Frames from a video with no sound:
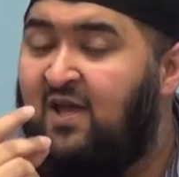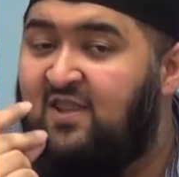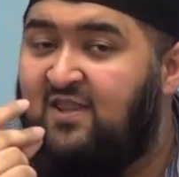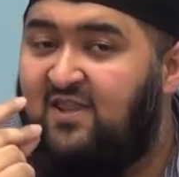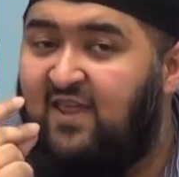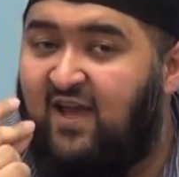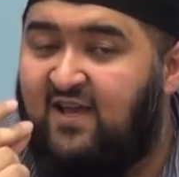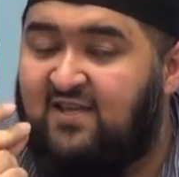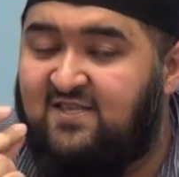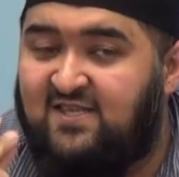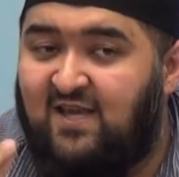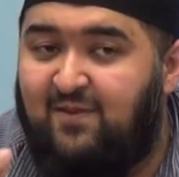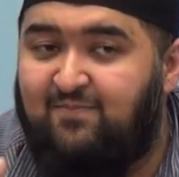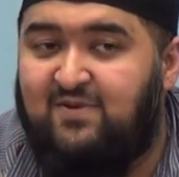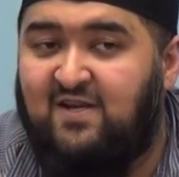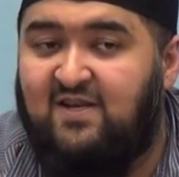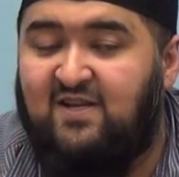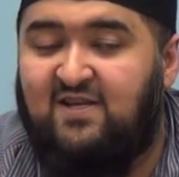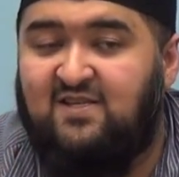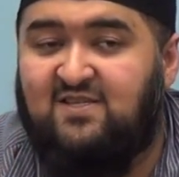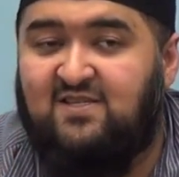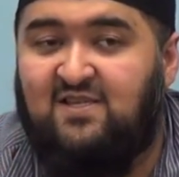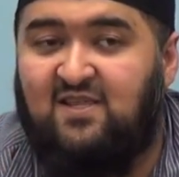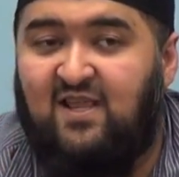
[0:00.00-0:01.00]
They
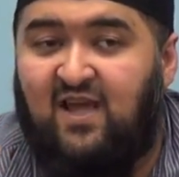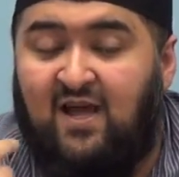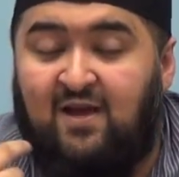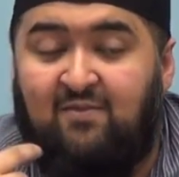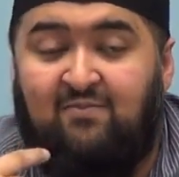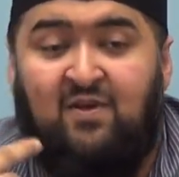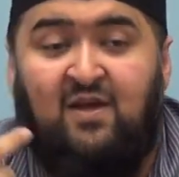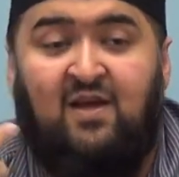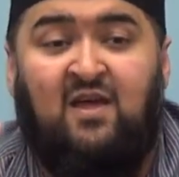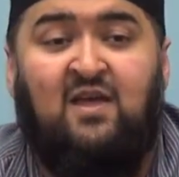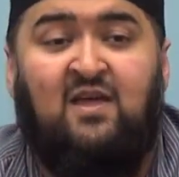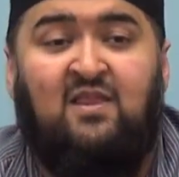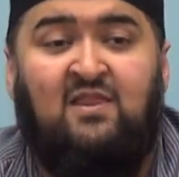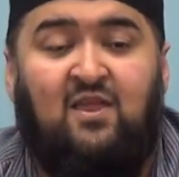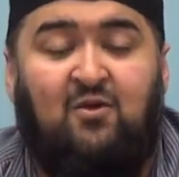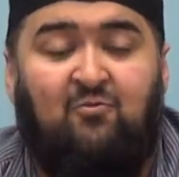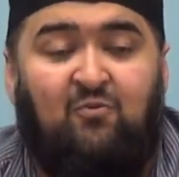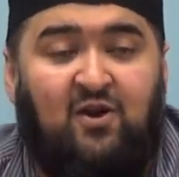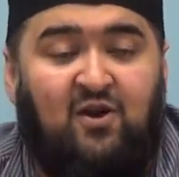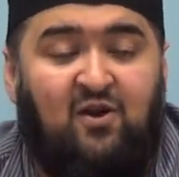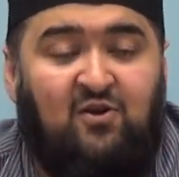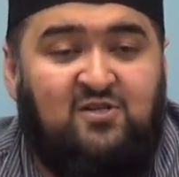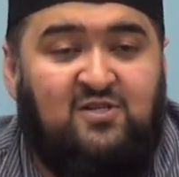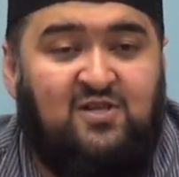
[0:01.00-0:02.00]
accepted Islam, they
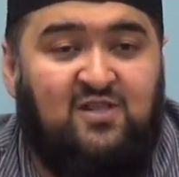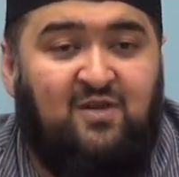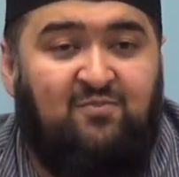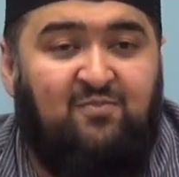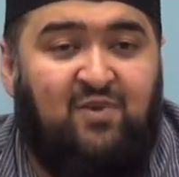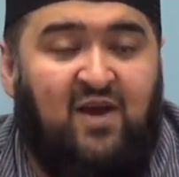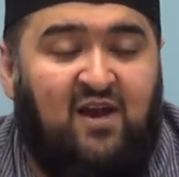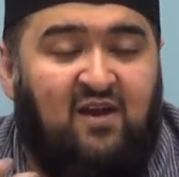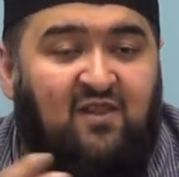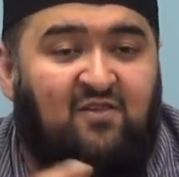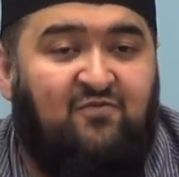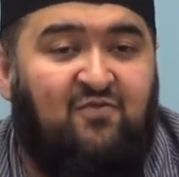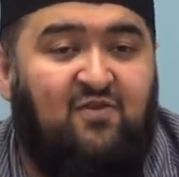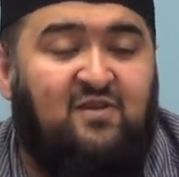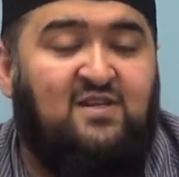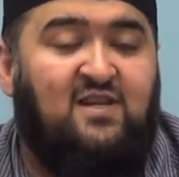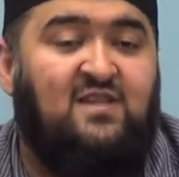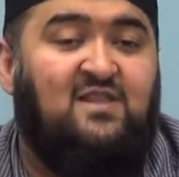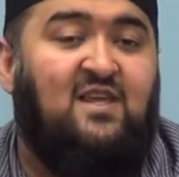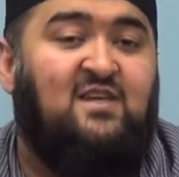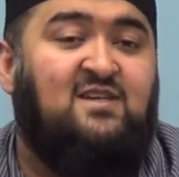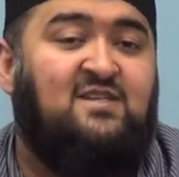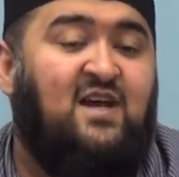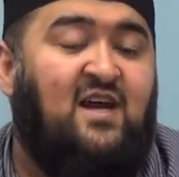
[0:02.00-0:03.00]
went onto the battlefield
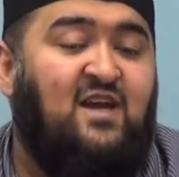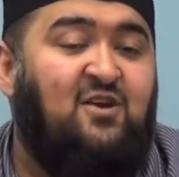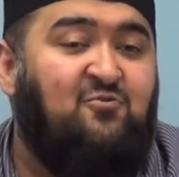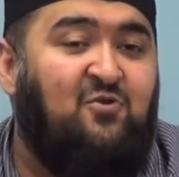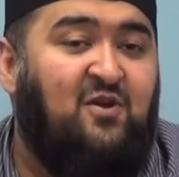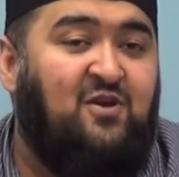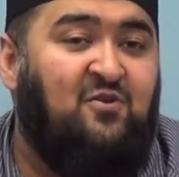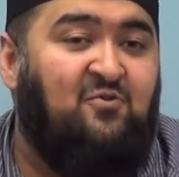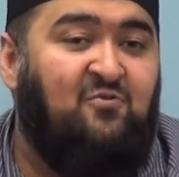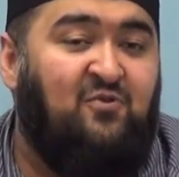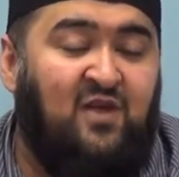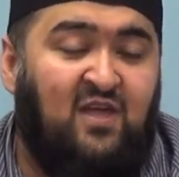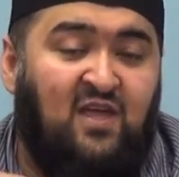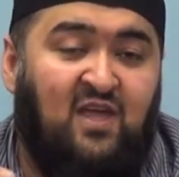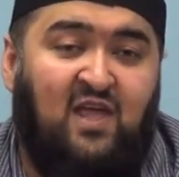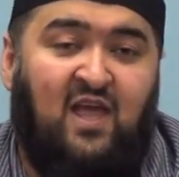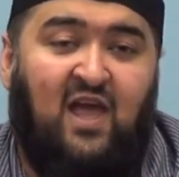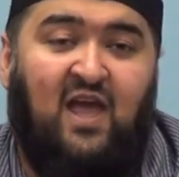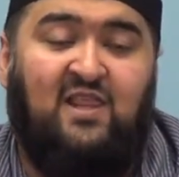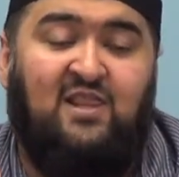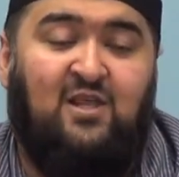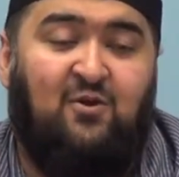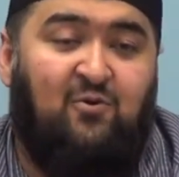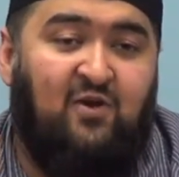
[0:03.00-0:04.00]
and they died right away,
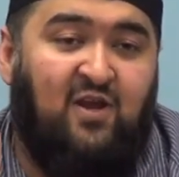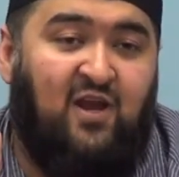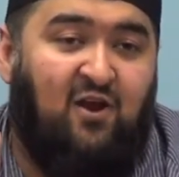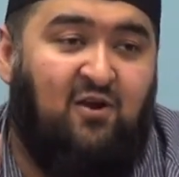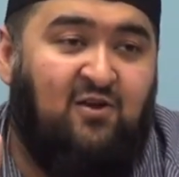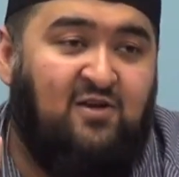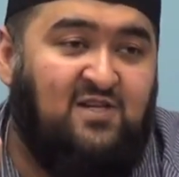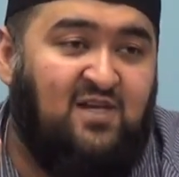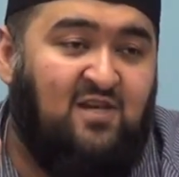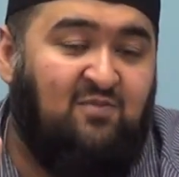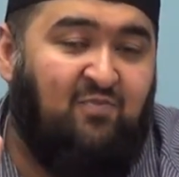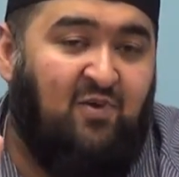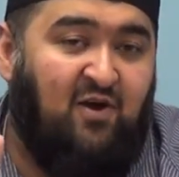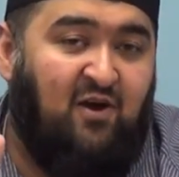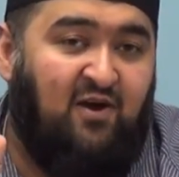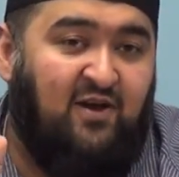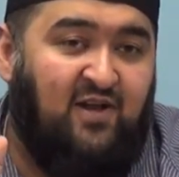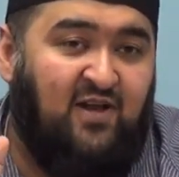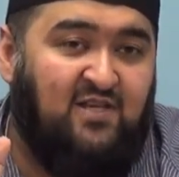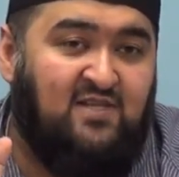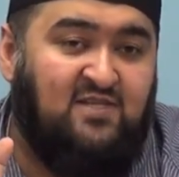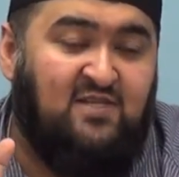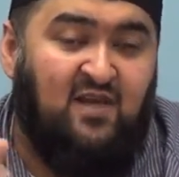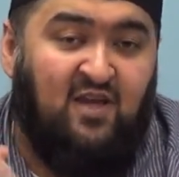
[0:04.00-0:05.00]
and they were guaranteed
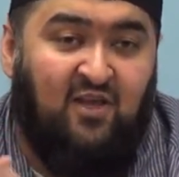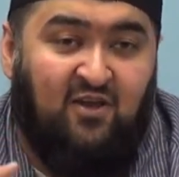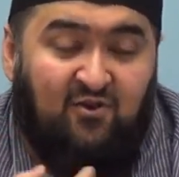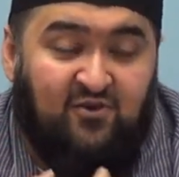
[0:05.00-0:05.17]
paradise.